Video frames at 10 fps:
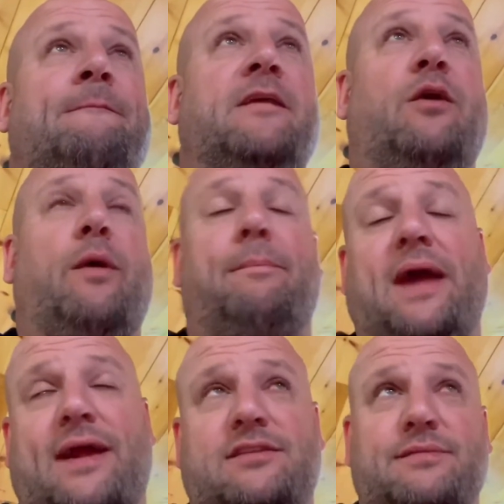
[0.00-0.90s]
And I went
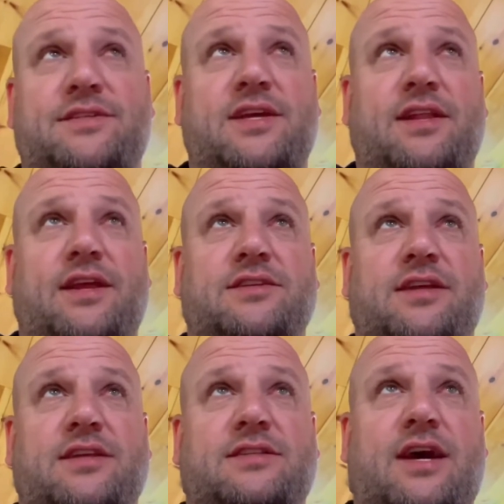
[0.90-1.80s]
back to Mercedes
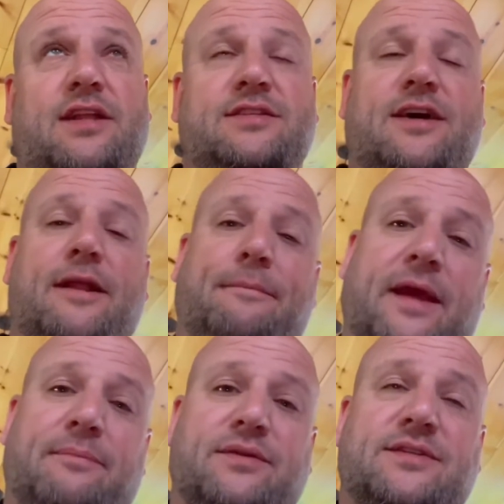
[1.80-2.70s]
and I started signing
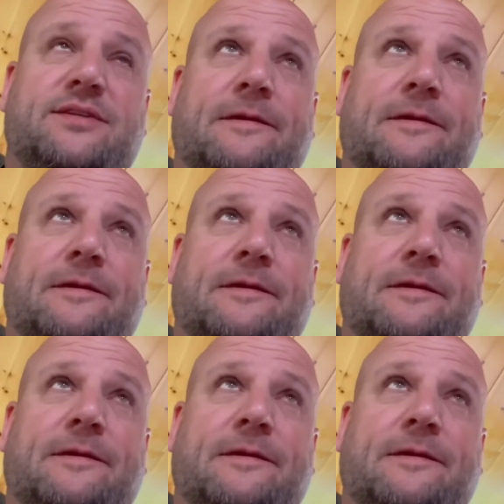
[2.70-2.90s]
papers,